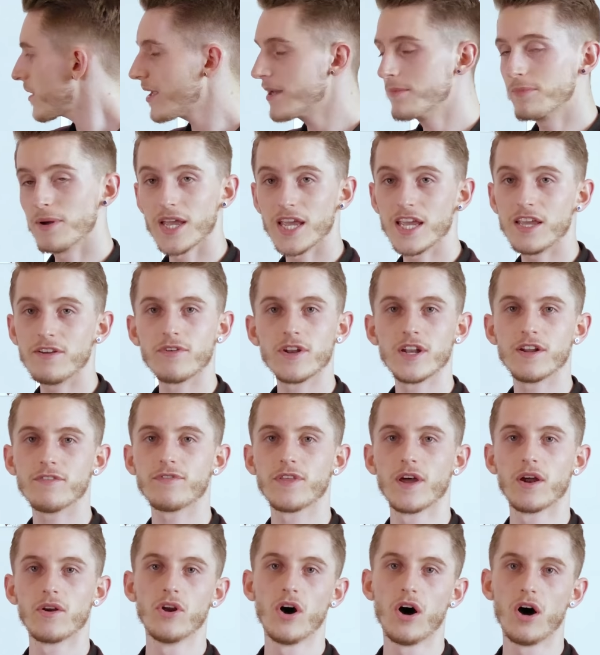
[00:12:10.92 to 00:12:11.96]
But even if
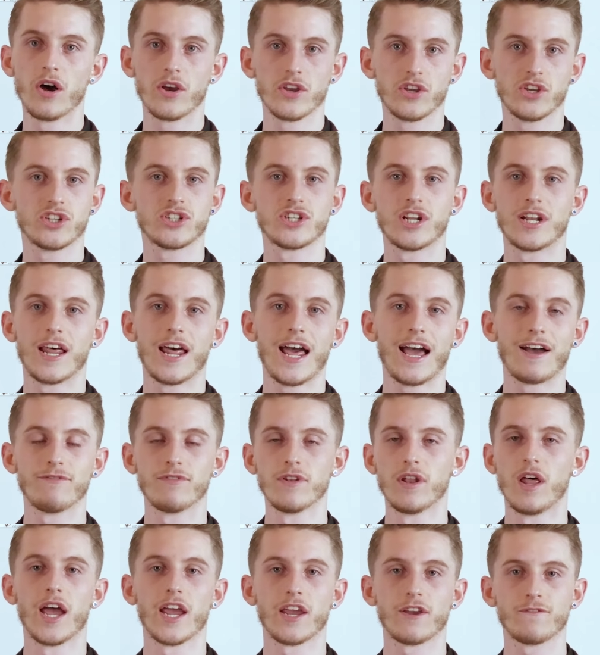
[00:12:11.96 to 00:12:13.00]
they're not, you should have
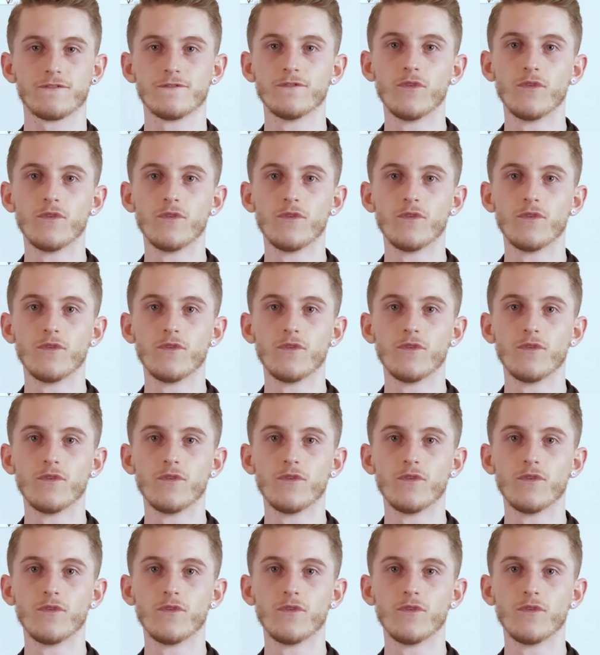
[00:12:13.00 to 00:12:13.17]
like